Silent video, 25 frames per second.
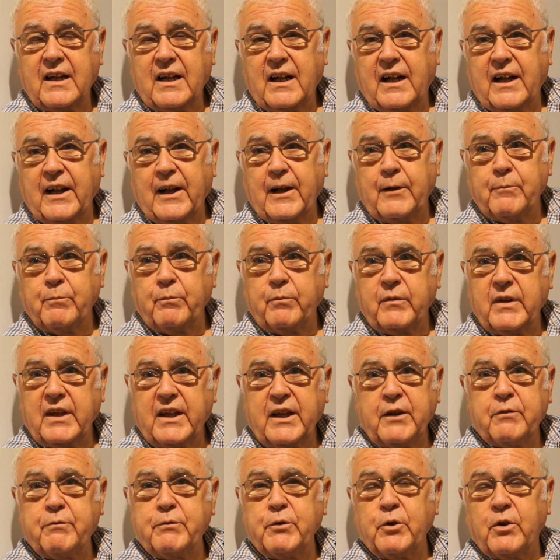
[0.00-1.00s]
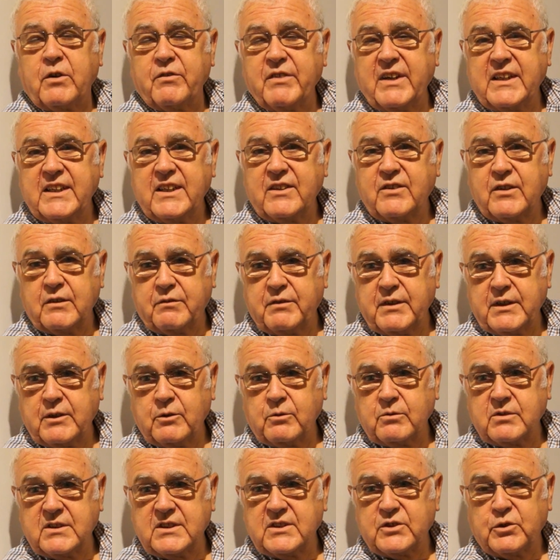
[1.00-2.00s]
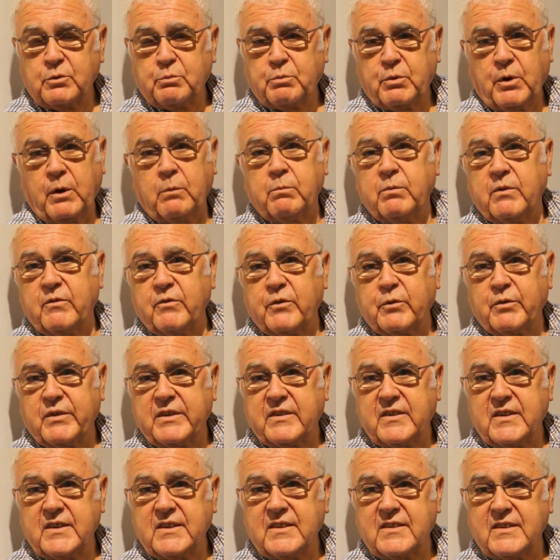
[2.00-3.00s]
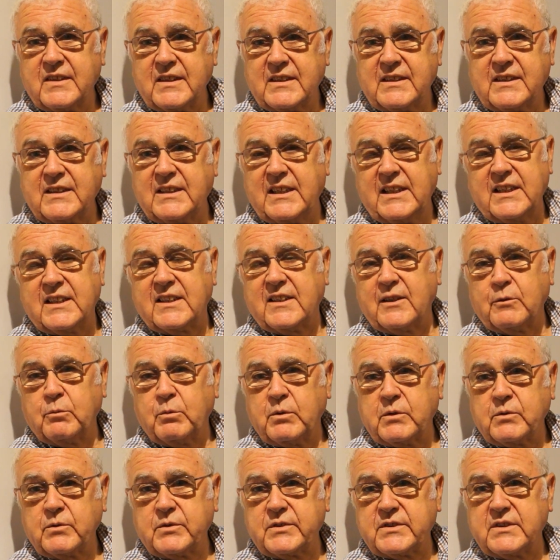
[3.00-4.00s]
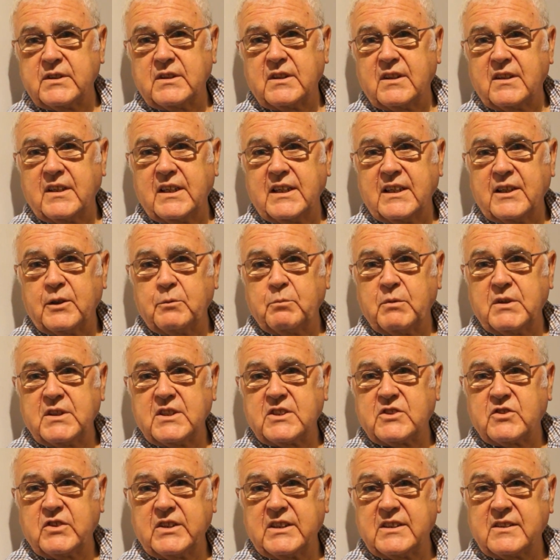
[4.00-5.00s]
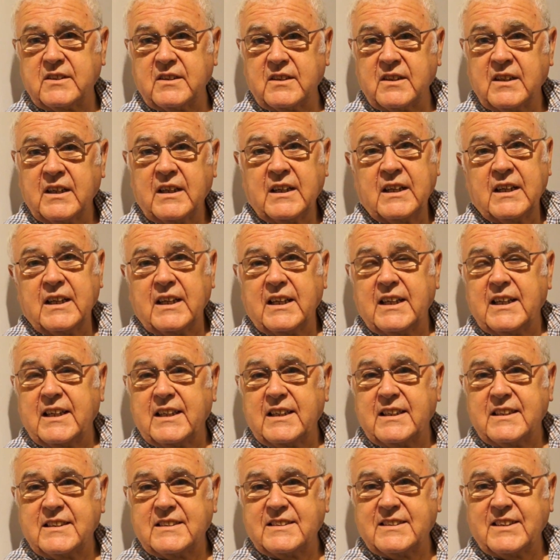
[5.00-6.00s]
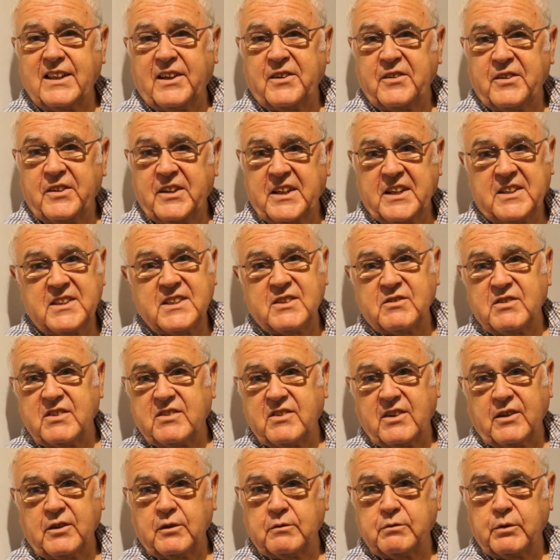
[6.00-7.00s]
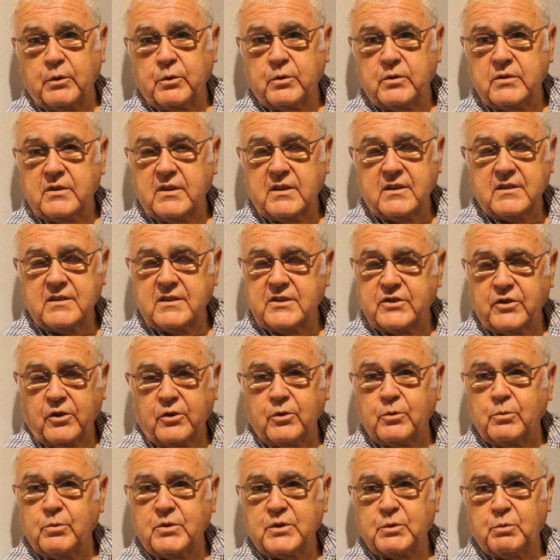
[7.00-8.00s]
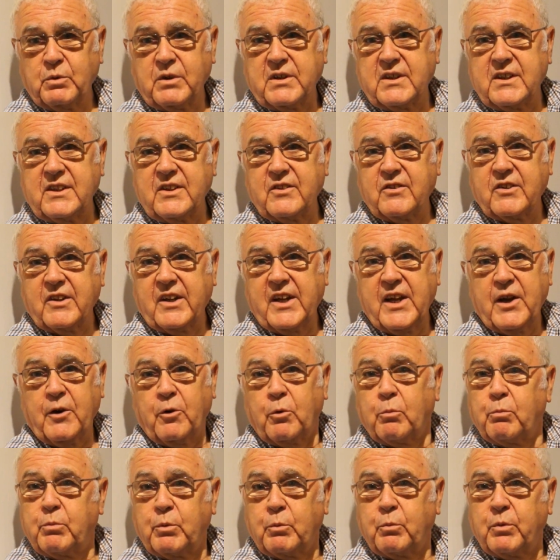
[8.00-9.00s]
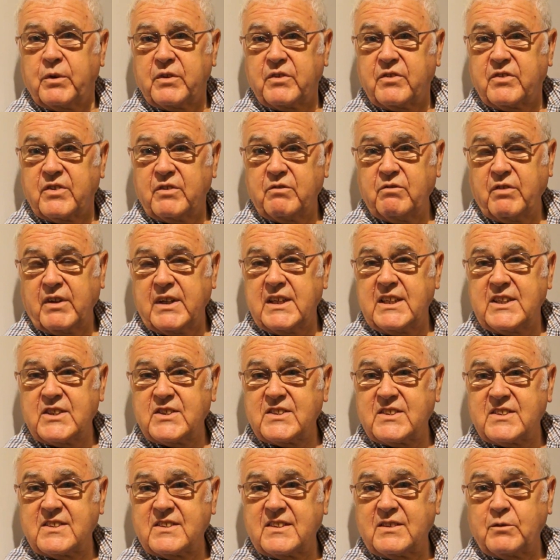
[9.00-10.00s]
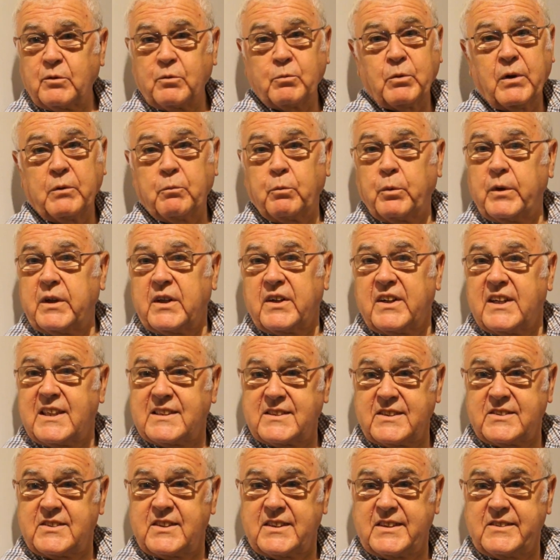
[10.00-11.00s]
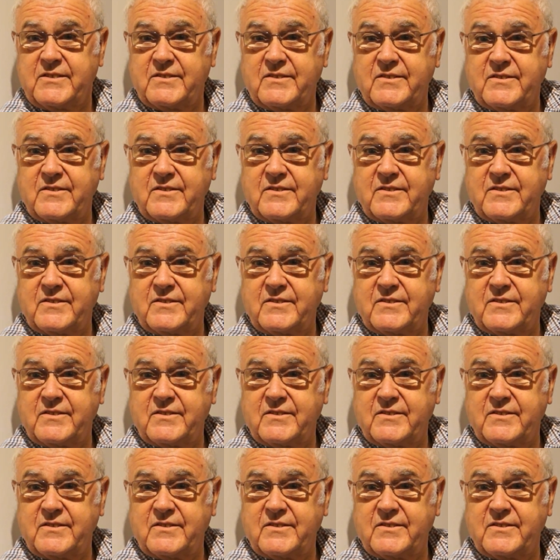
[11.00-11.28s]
If you have any difficulties or problems with it, Kira Wilson, the administrator, is at the end of the telephone and is always willing to help with advice where necessary.